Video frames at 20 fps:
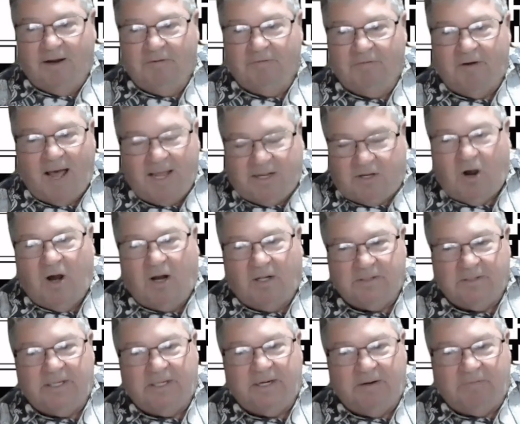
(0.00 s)
I called
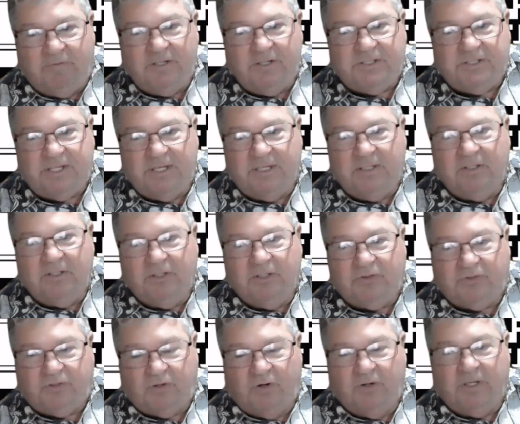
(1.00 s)
on every single
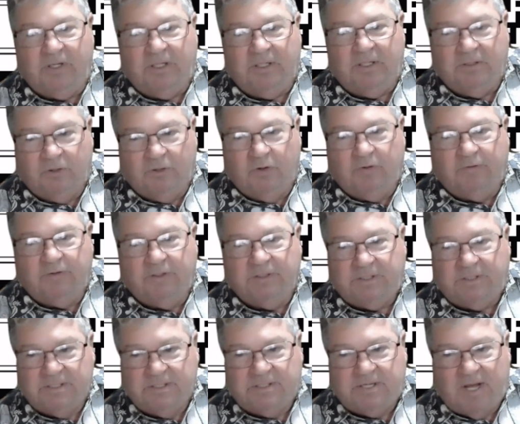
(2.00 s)
attorney in Louisville,
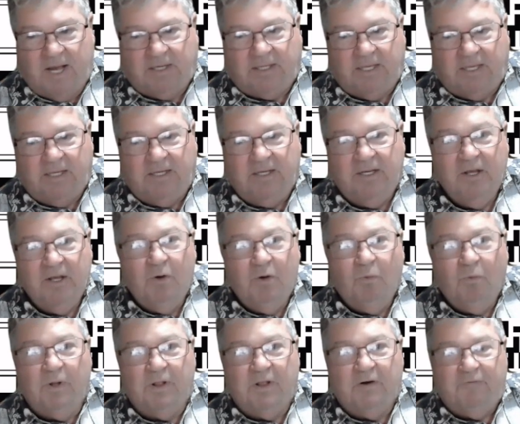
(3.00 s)
Kentucky
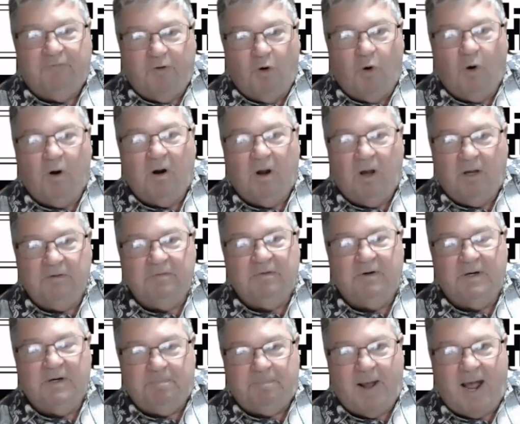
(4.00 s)
with a
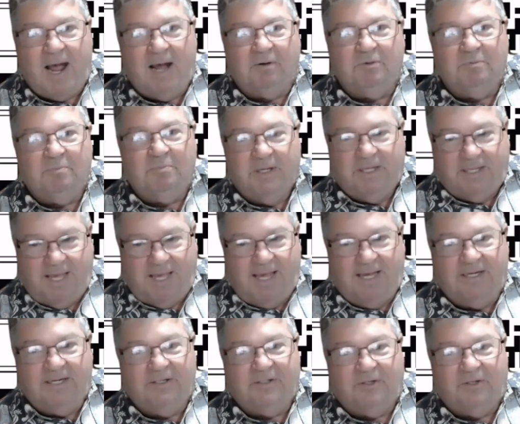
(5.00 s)
400-pound
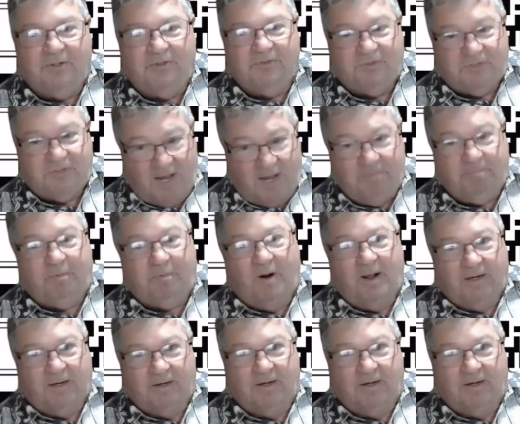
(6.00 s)
mechanical typewriter